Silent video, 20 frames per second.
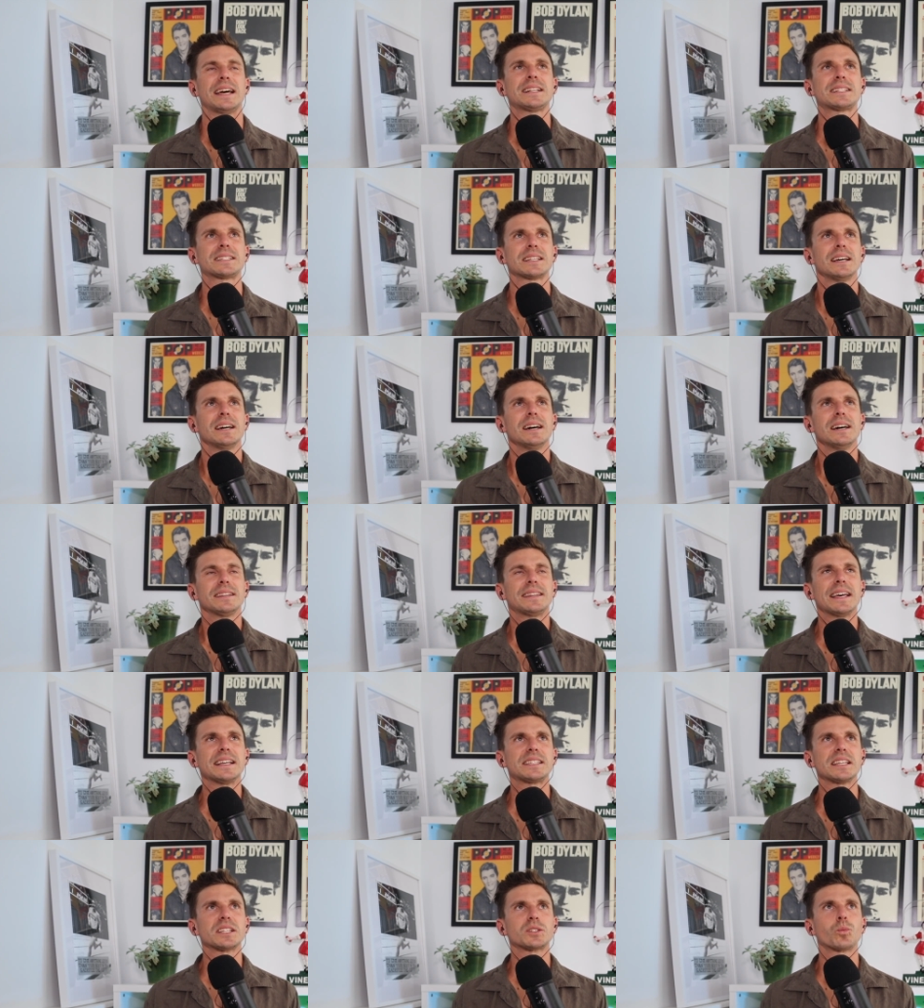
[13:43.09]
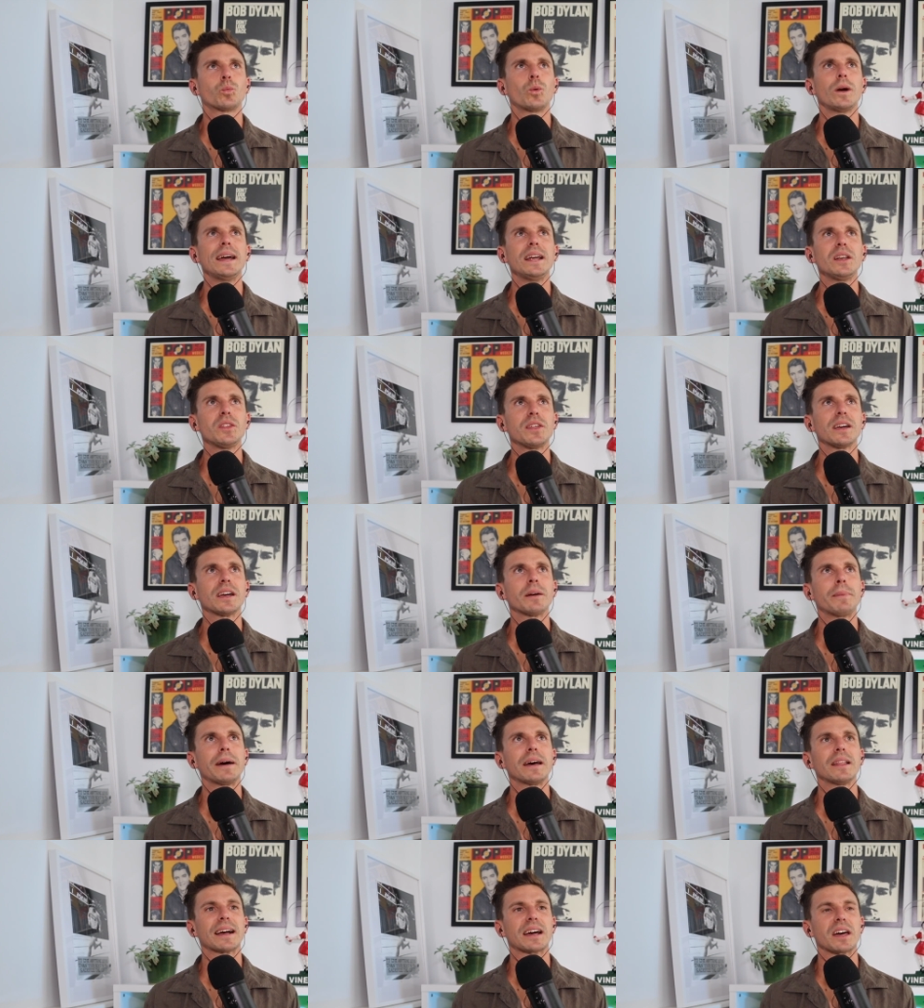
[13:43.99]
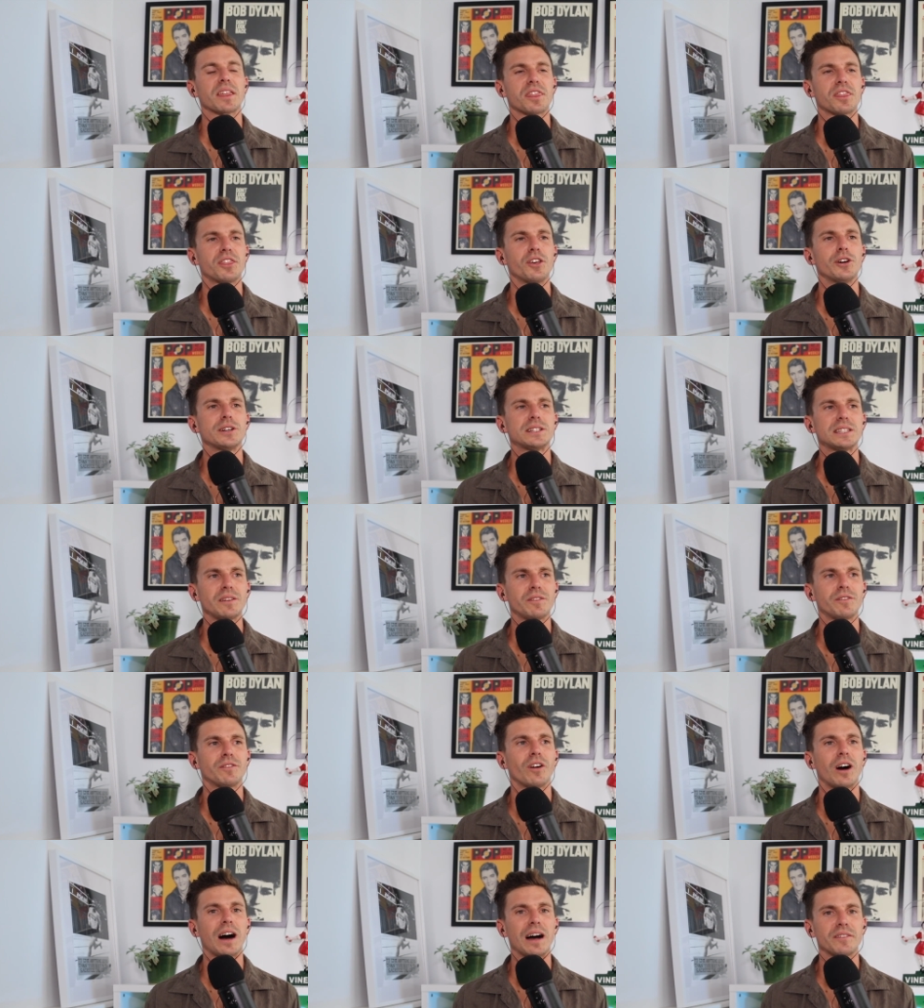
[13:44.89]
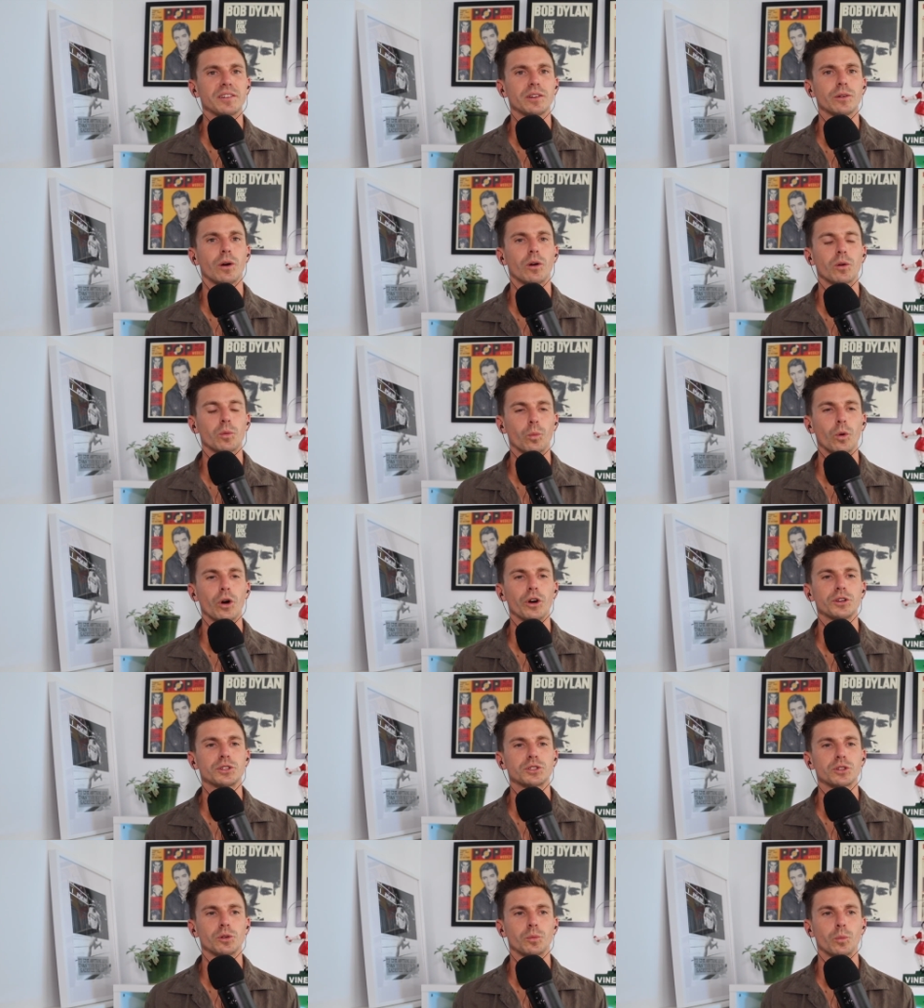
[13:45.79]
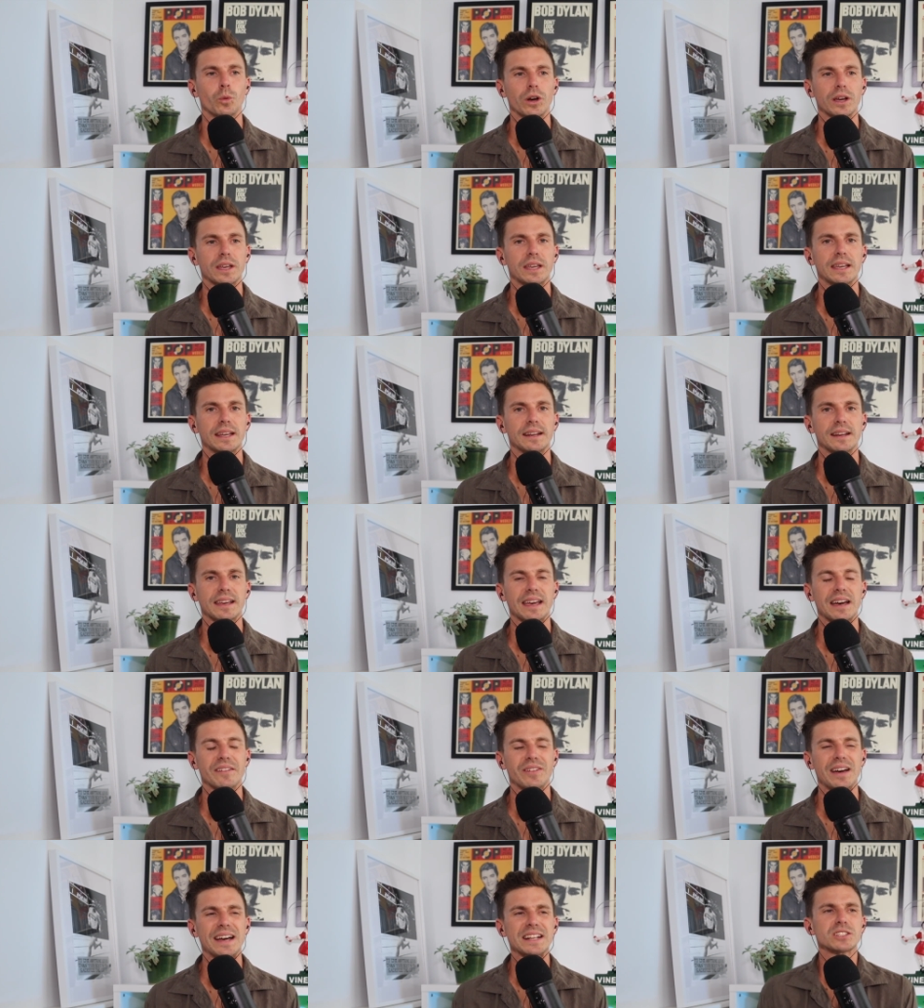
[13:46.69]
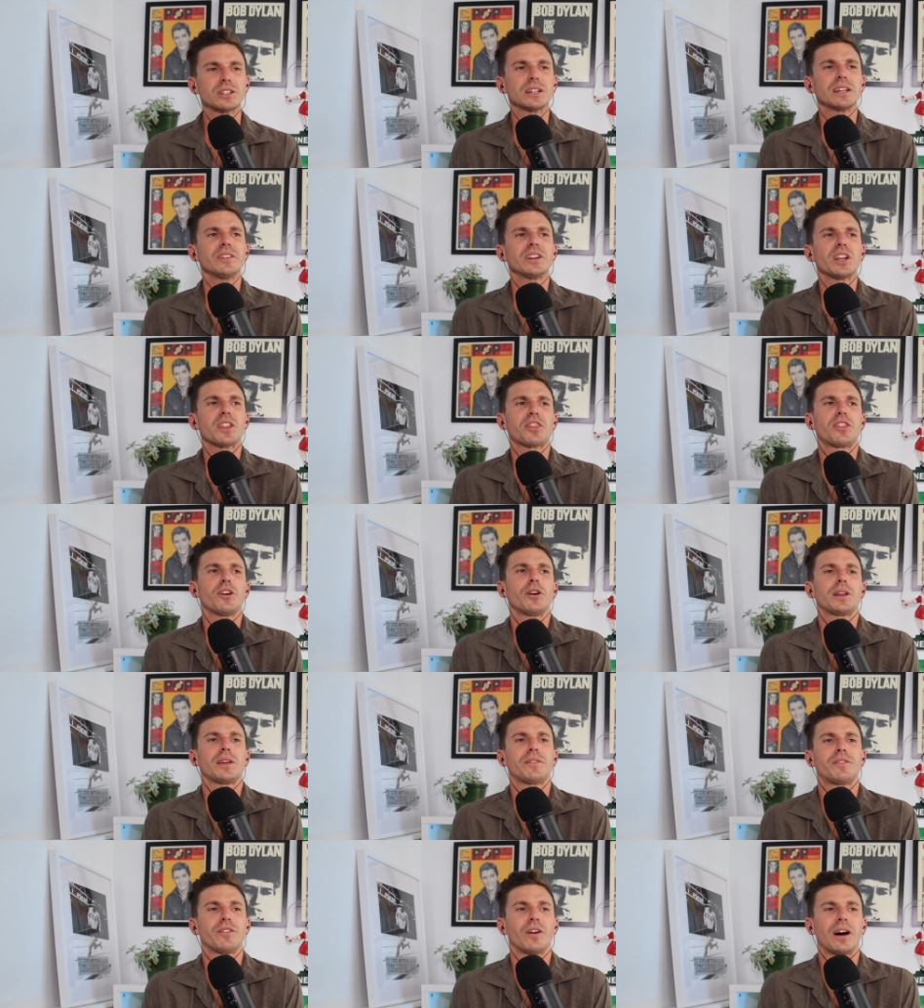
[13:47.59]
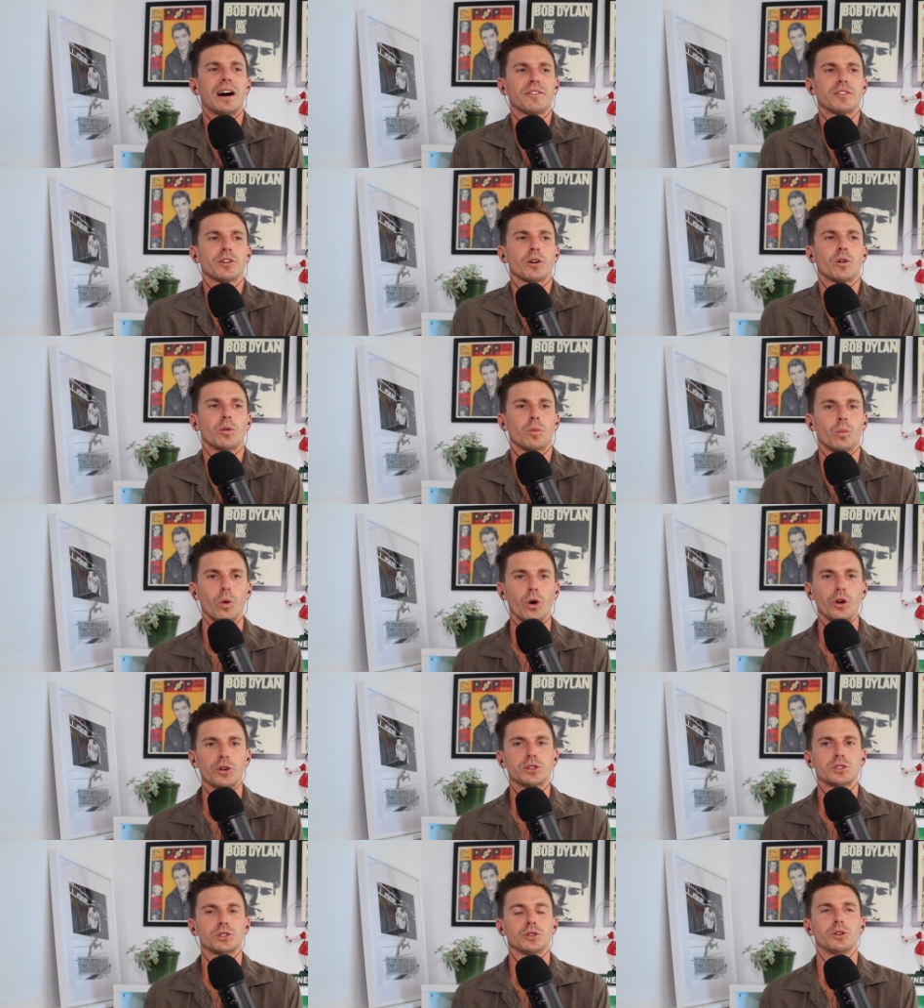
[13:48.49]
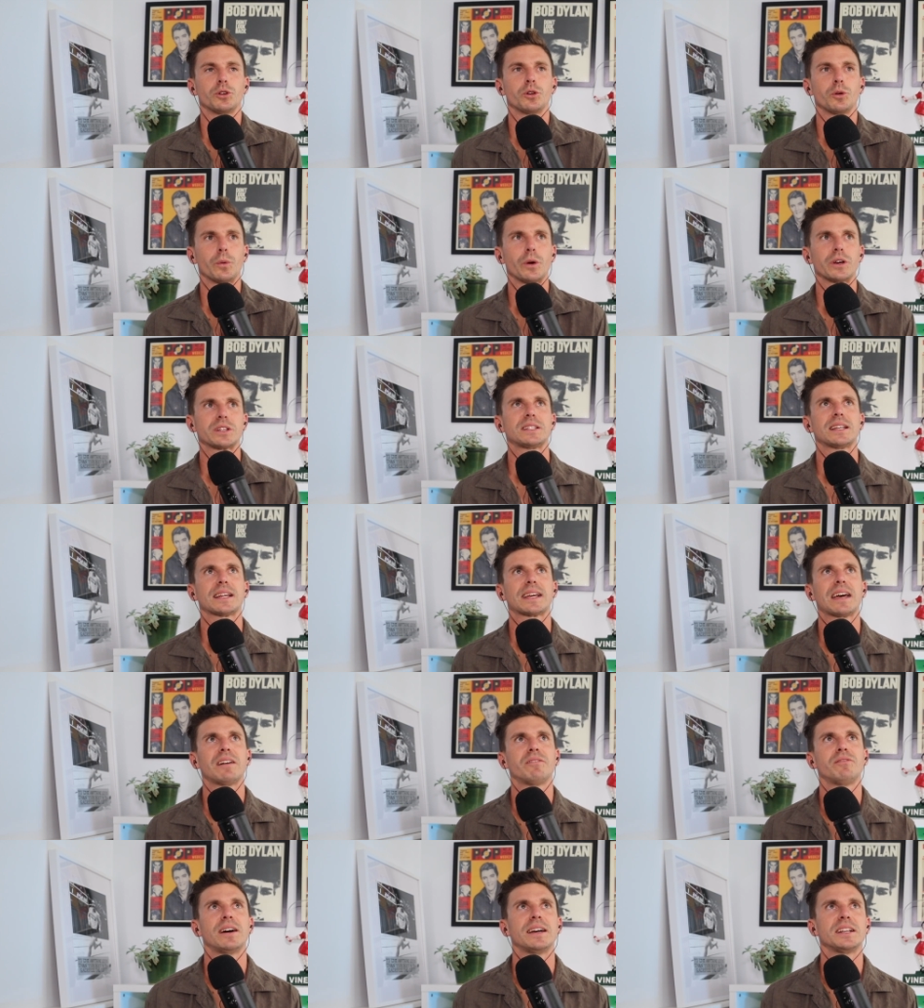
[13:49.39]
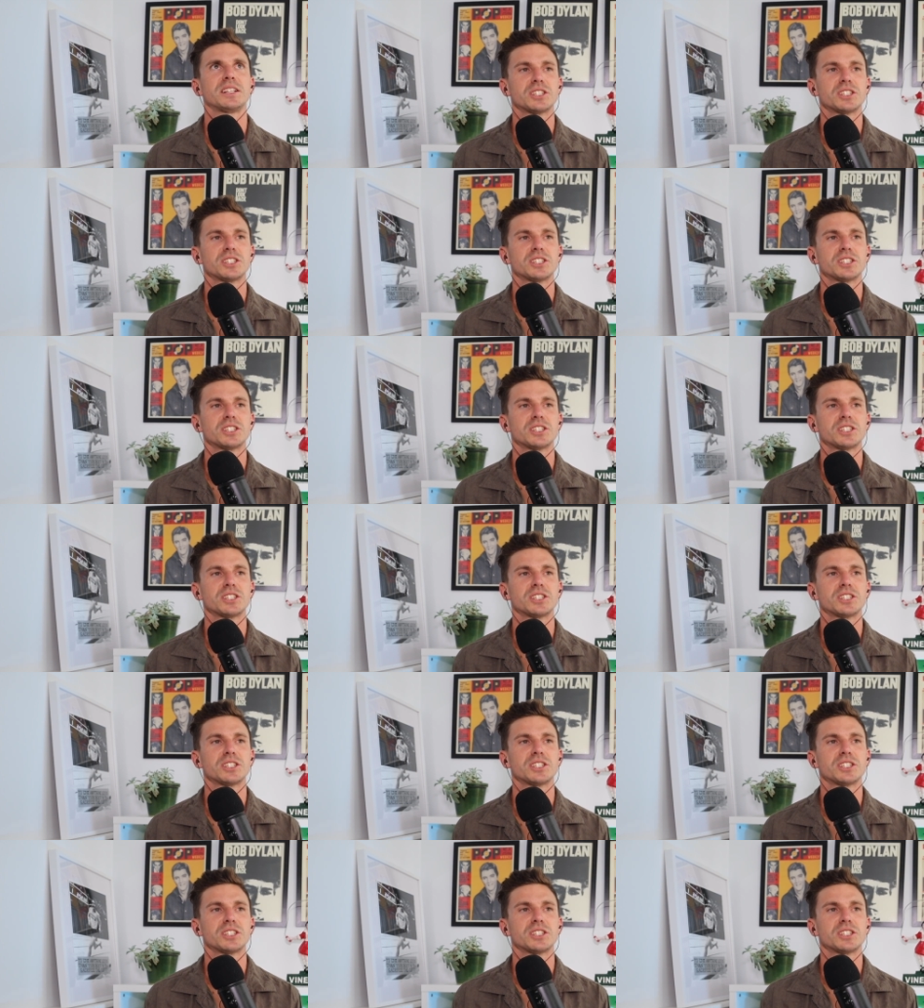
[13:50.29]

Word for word: It's there's this weird thing about like a 35 year old woke dude working in a cafe. It's not even a 35 year old woke dude who works in a cafe.